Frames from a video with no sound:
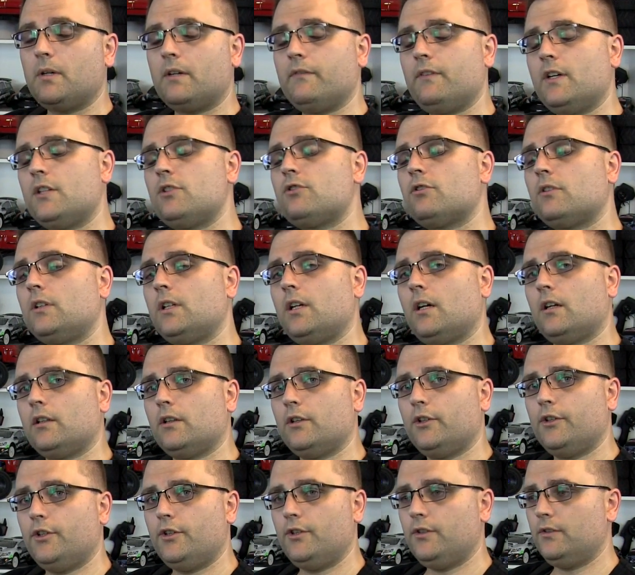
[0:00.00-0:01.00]
but eventually I
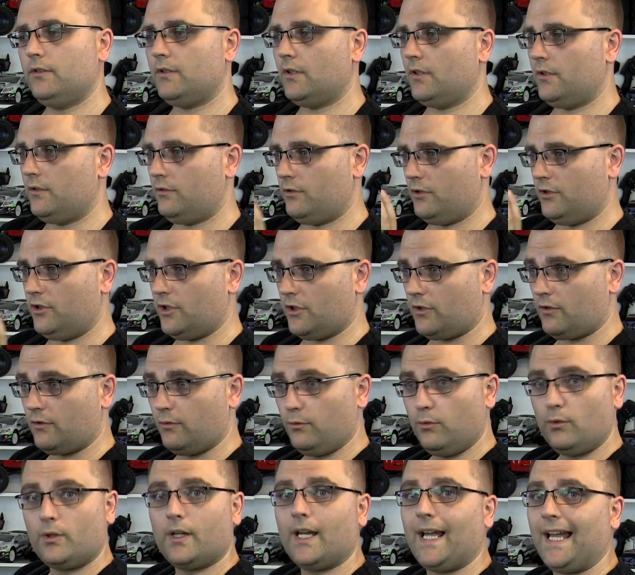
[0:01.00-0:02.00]
learned to
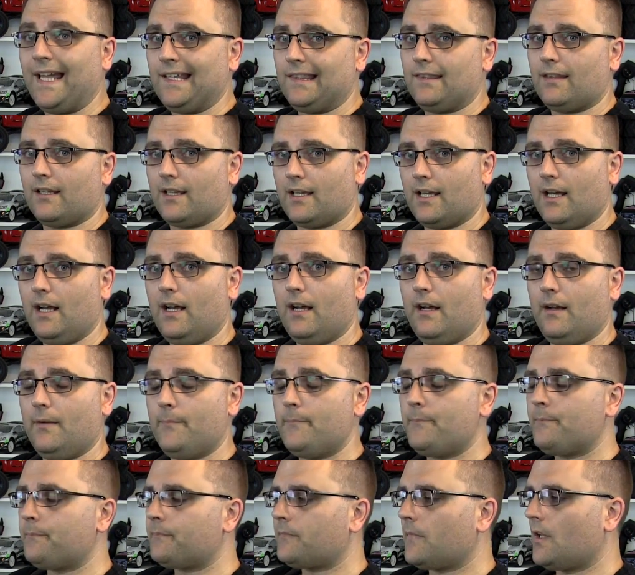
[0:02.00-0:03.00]
just look at the
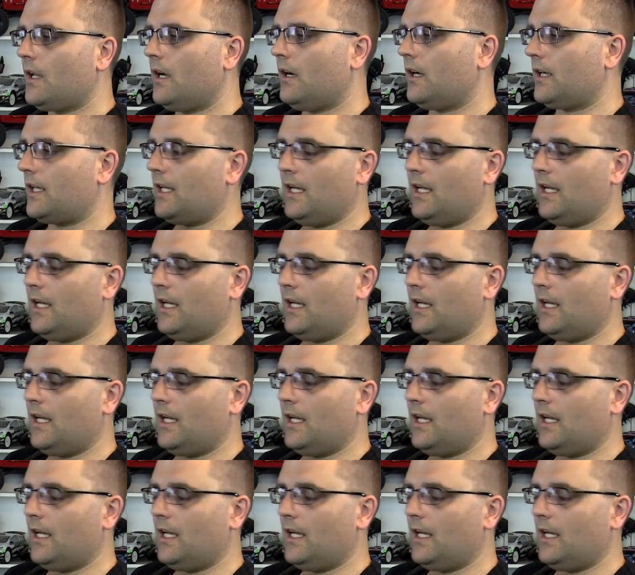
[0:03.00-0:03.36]
car. I